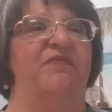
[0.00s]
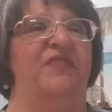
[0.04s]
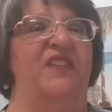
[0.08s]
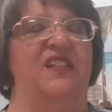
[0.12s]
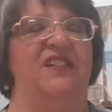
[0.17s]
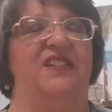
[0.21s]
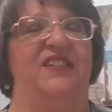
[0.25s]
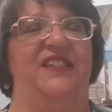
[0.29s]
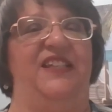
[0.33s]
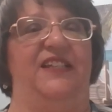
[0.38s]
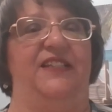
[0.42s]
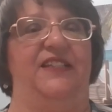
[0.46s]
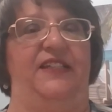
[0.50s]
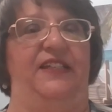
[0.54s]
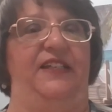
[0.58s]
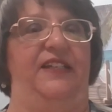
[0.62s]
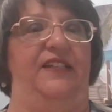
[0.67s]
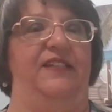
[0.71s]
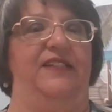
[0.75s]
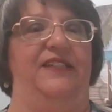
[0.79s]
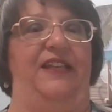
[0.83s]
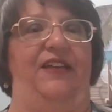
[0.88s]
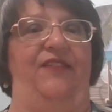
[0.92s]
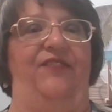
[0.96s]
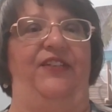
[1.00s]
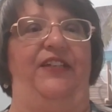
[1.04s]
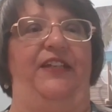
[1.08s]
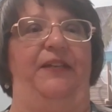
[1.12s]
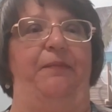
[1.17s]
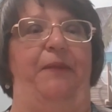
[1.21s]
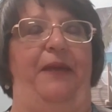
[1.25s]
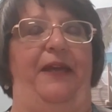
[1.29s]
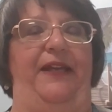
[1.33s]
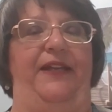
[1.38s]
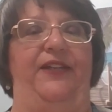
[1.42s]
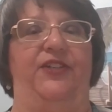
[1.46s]
60 to 70
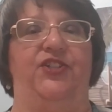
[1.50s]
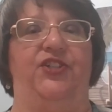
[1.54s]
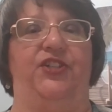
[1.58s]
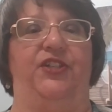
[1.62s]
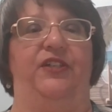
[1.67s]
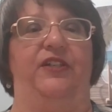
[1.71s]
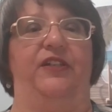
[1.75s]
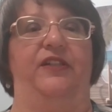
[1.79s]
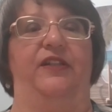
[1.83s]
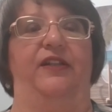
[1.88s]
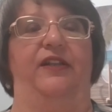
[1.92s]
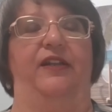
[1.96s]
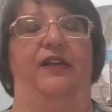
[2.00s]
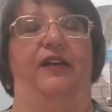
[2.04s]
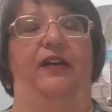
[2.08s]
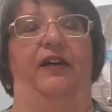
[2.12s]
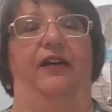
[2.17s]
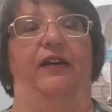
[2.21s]
patients,